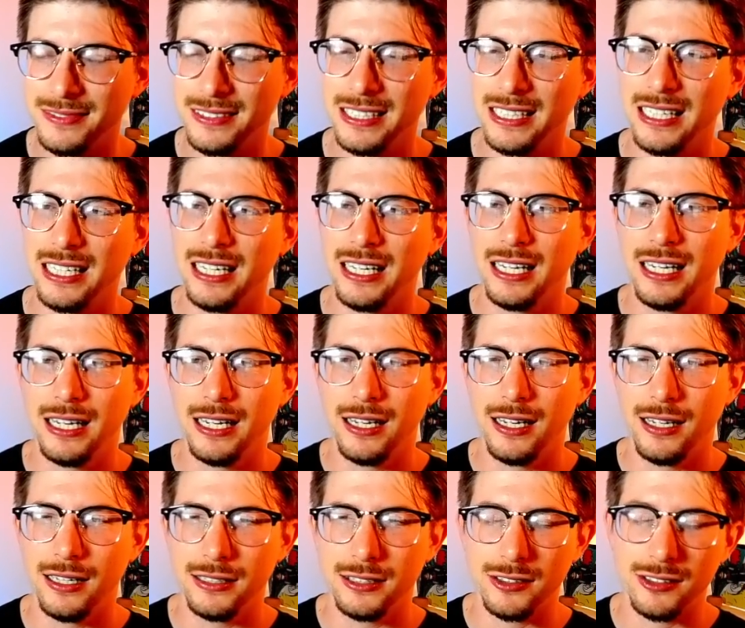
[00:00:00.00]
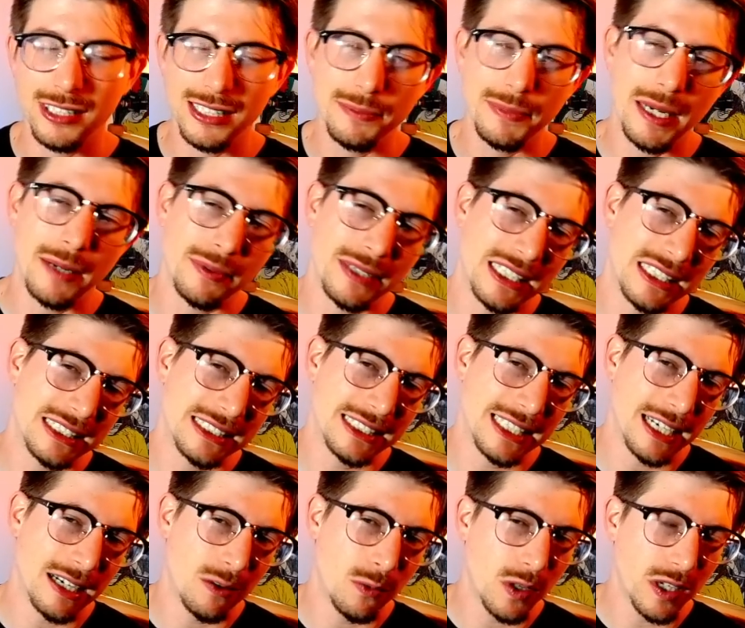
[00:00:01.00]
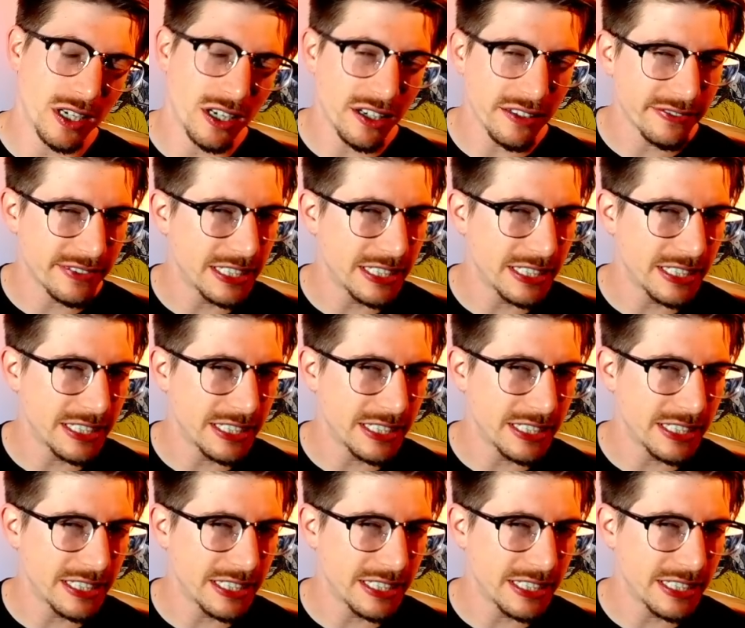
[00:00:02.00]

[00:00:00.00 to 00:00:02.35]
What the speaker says: I'm going to be able to get the second one off.